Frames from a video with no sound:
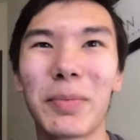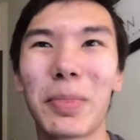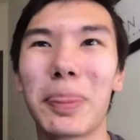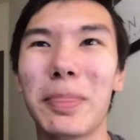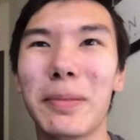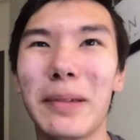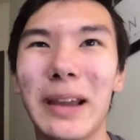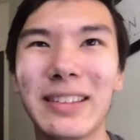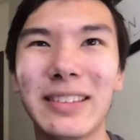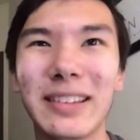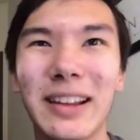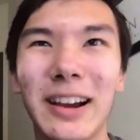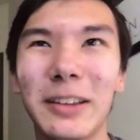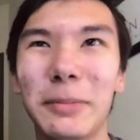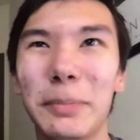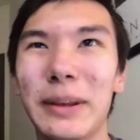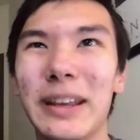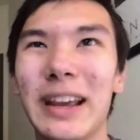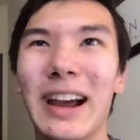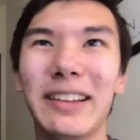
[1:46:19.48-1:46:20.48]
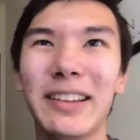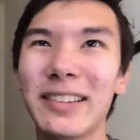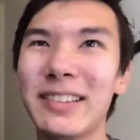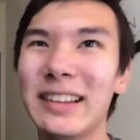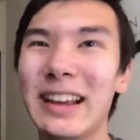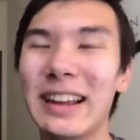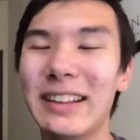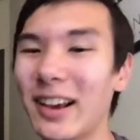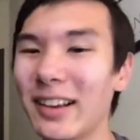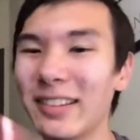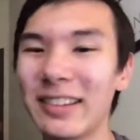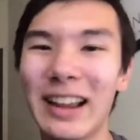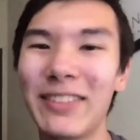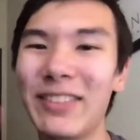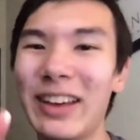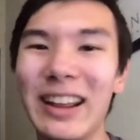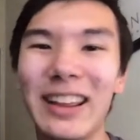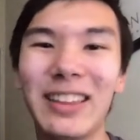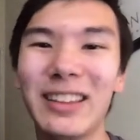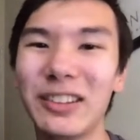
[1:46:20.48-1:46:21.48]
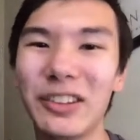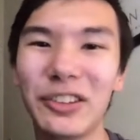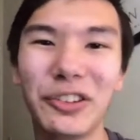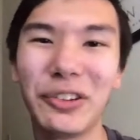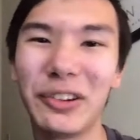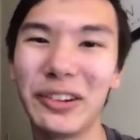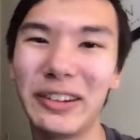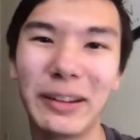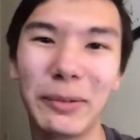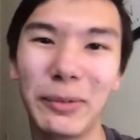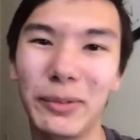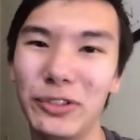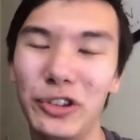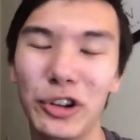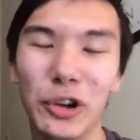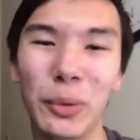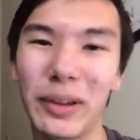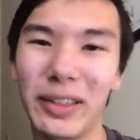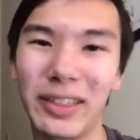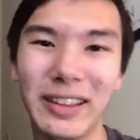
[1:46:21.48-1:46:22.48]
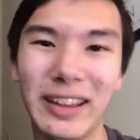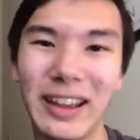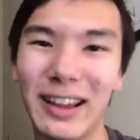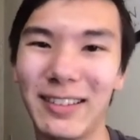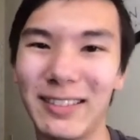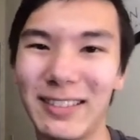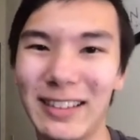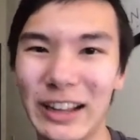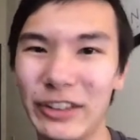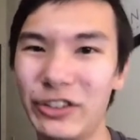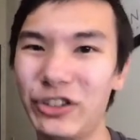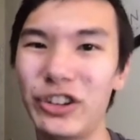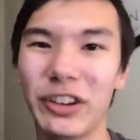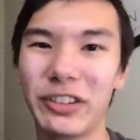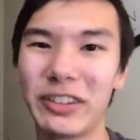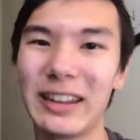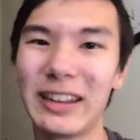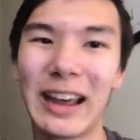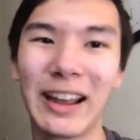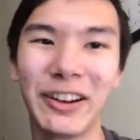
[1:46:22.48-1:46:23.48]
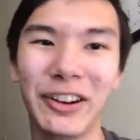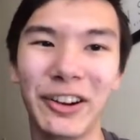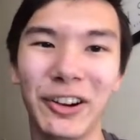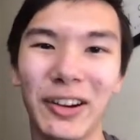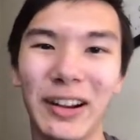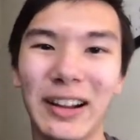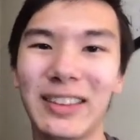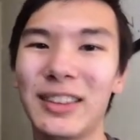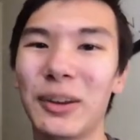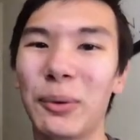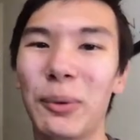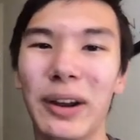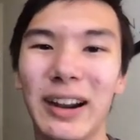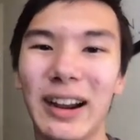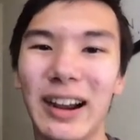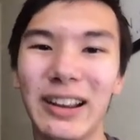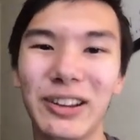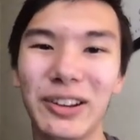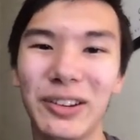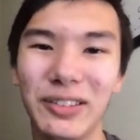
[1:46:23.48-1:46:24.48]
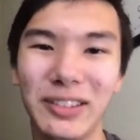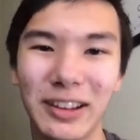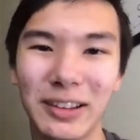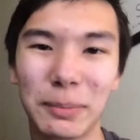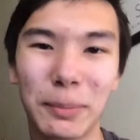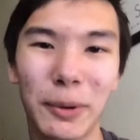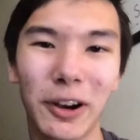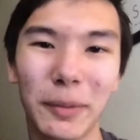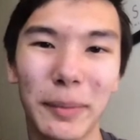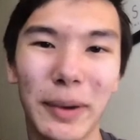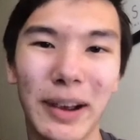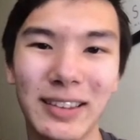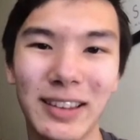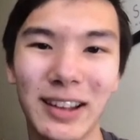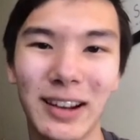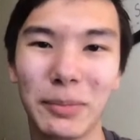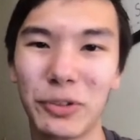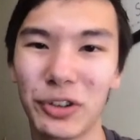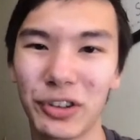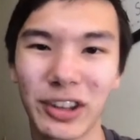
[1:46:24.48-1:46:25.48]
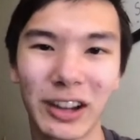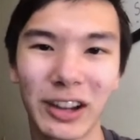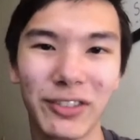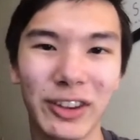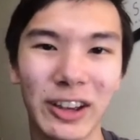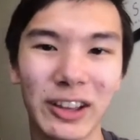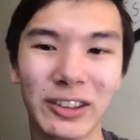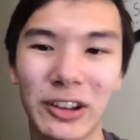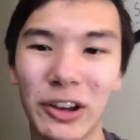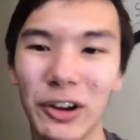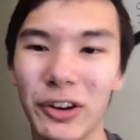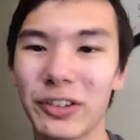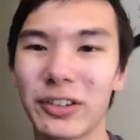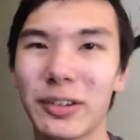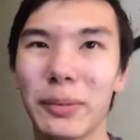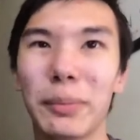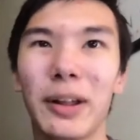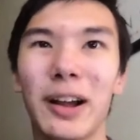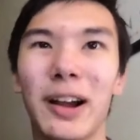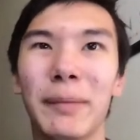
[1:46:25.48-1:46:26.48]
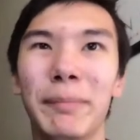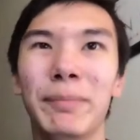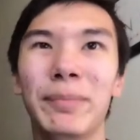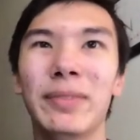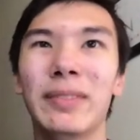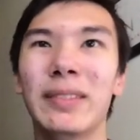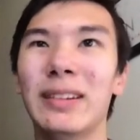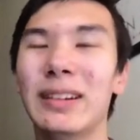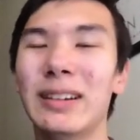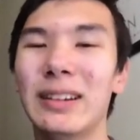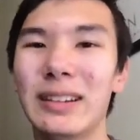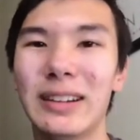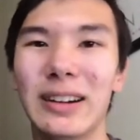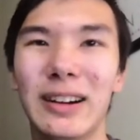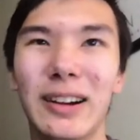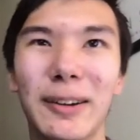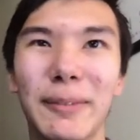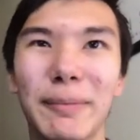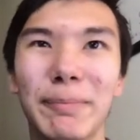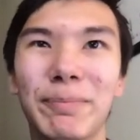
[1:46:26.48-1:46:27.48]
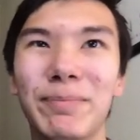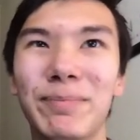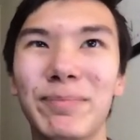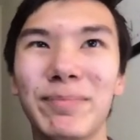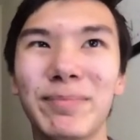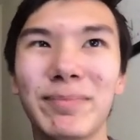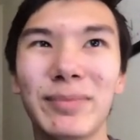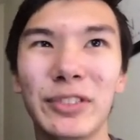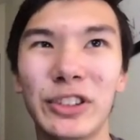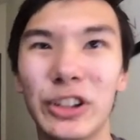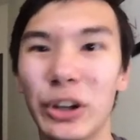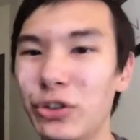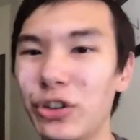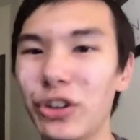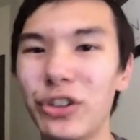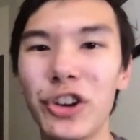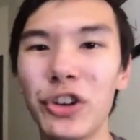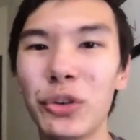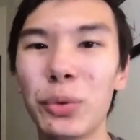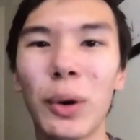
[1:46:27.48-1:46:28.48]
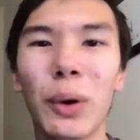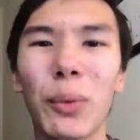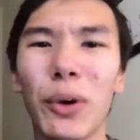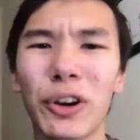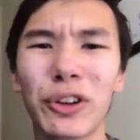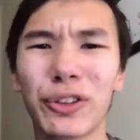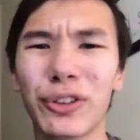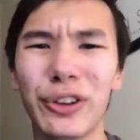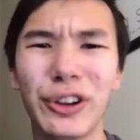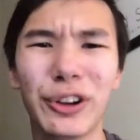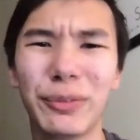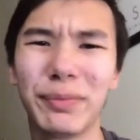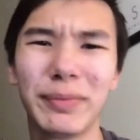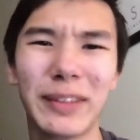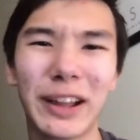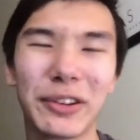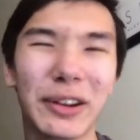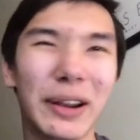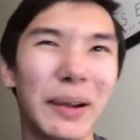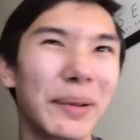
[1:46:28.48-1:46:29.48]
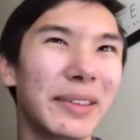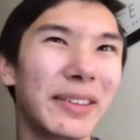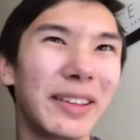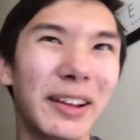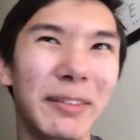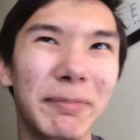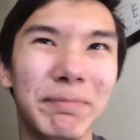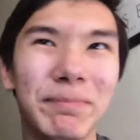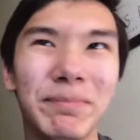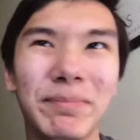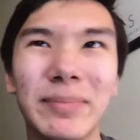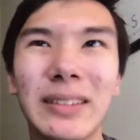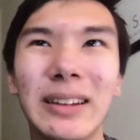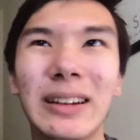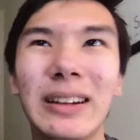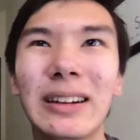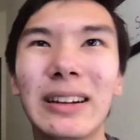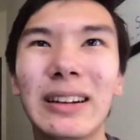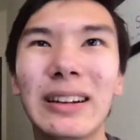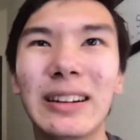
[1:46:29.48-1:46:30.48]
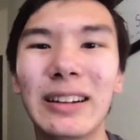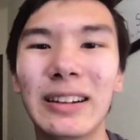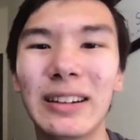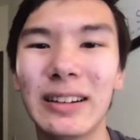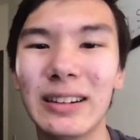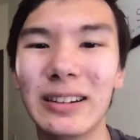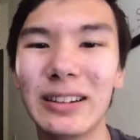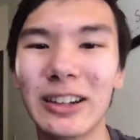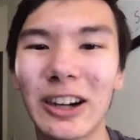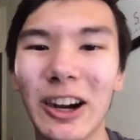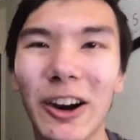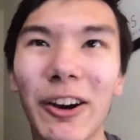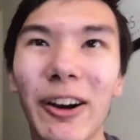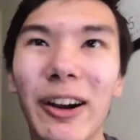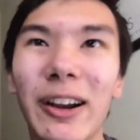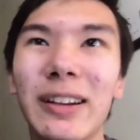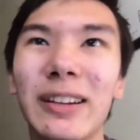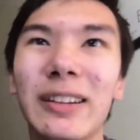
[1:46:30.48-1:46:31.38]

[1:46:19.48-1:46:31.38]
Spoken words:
it's nice. But yeah, it doesn't have anything to do with Git. It's just an editor. It's the one I use. It's part of my setup, just like VS Code or Sublime. So just use what works for you. That's what I would say. All right.